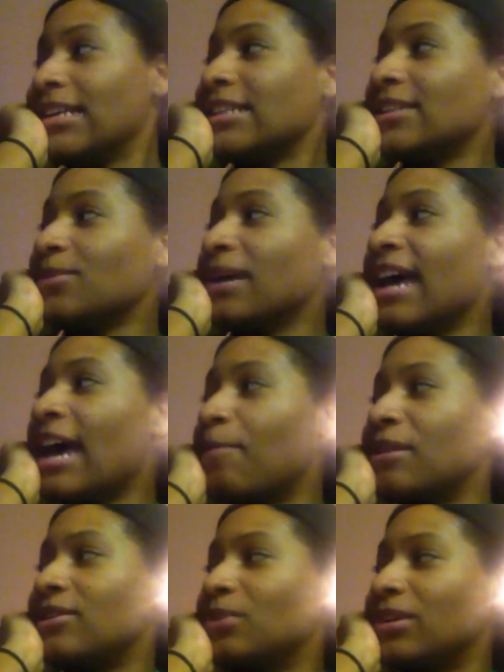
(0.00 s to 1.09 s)
This is what
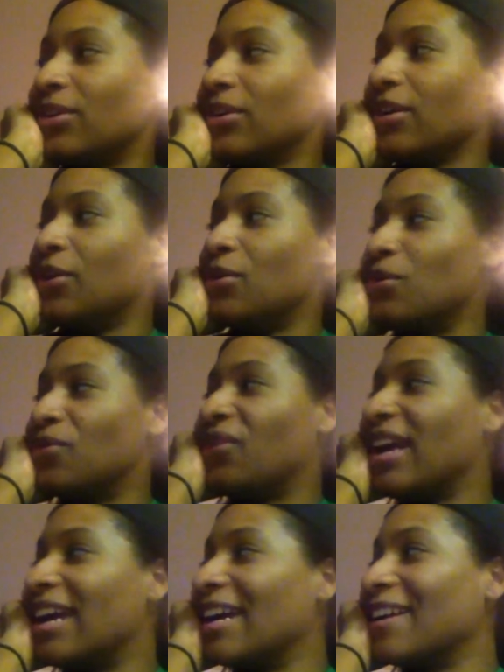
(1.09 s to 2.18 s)
happens when you're an old
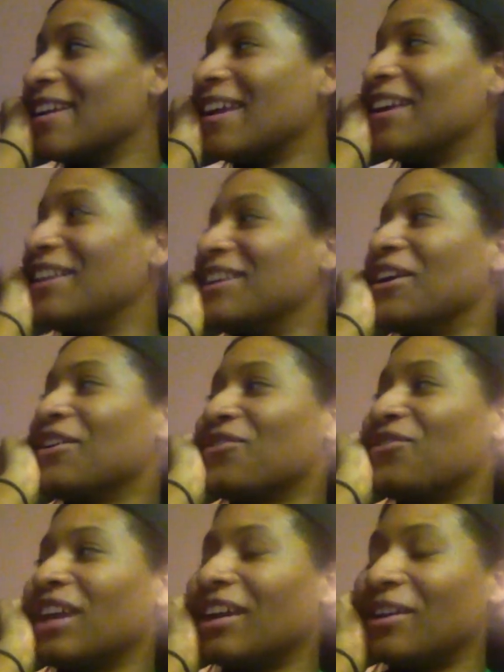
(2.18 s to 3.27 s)
fan in a young
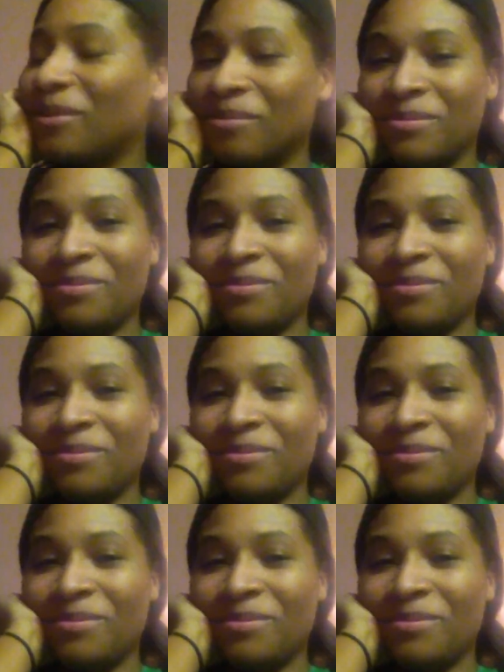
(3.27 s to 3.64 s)
fandom.